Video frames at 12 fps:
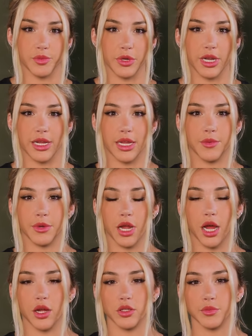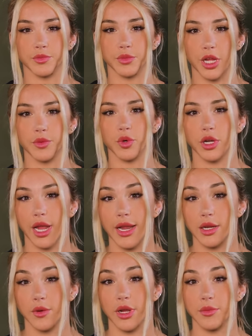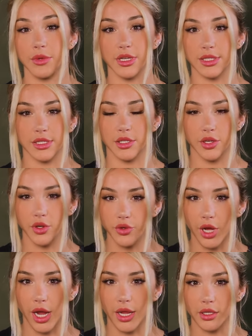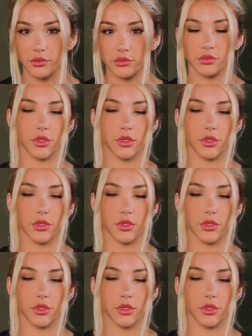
but I keep an eye on the blood work anyway because it's a new diet,